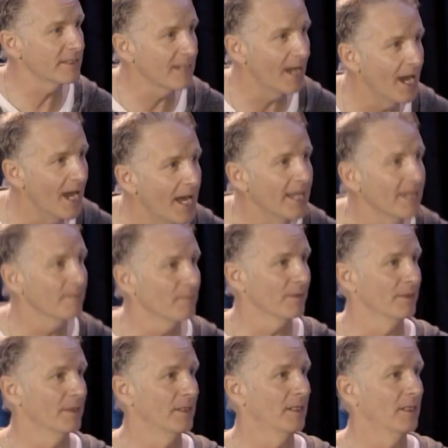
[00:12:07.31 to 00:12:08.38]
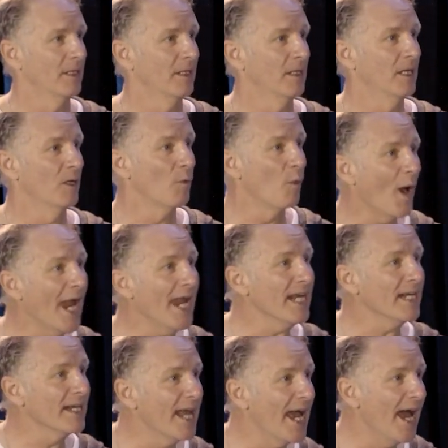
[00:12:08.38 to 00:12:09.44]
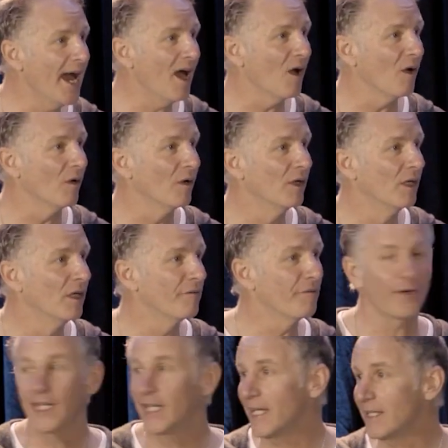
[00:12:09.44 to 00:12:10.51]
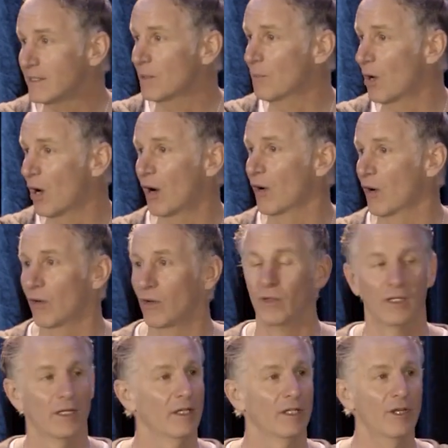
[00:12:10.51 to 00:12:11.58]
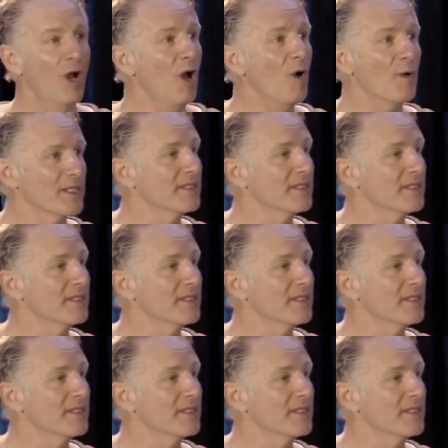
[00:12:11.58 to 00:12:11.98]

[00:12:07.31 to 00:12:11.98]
time. Right now. Forget tomorrow. No,